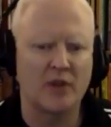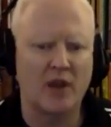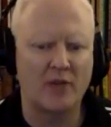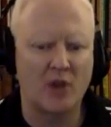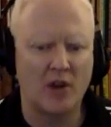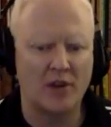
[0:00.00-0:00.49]

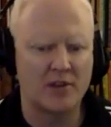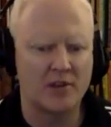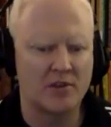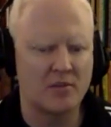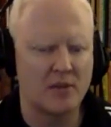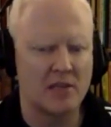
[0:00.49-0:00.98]
I've gone
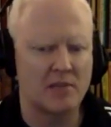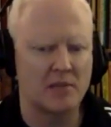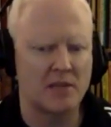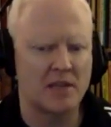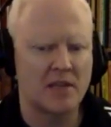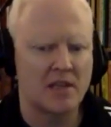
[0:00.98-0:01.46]
to must have
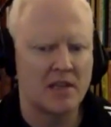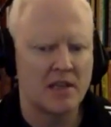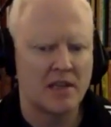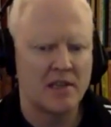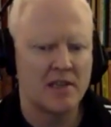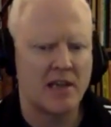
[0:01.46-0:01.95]
been
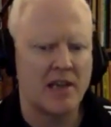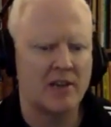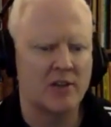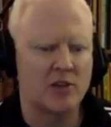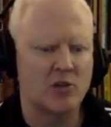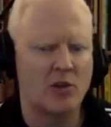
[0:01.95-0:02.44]
10
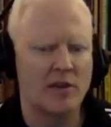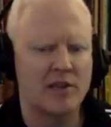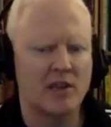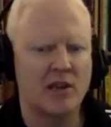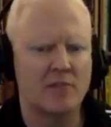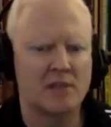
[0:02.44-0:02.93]
or 20
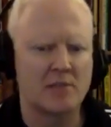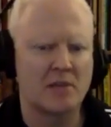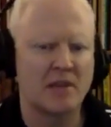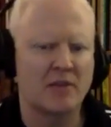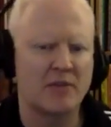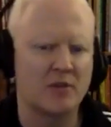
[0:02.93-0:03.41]
times as
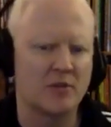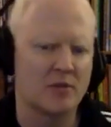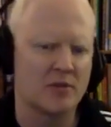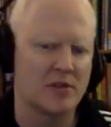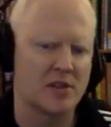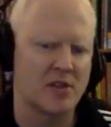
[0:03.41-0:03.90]
many
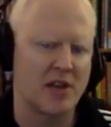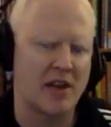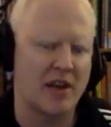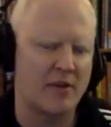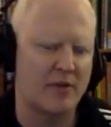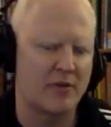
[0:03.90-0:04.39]
funerals as I
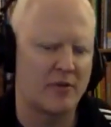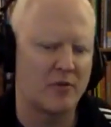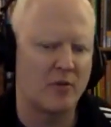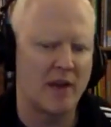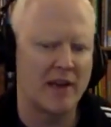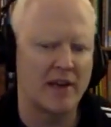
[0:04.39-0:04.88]
have
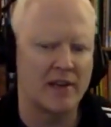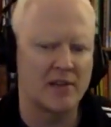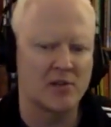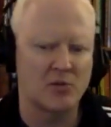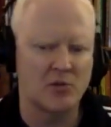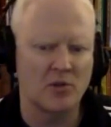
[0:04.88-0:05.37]

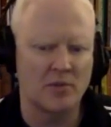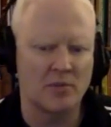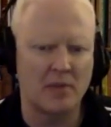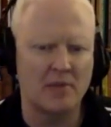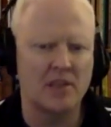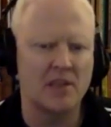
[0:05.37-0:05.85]
weddings or
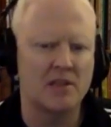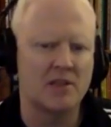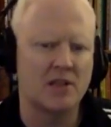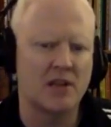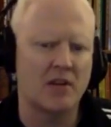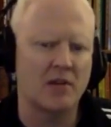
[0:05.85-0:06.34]
baby
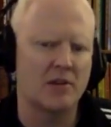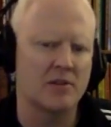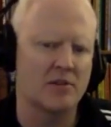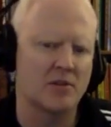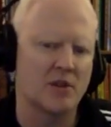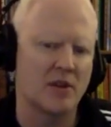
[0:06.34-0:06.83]

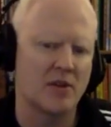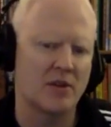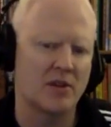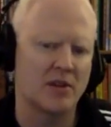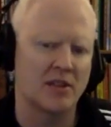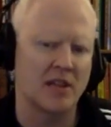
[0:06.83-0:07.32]
showers or
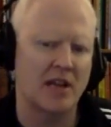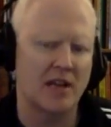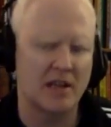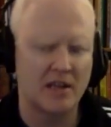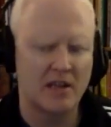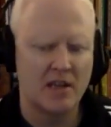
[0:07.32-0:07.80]
anything like that.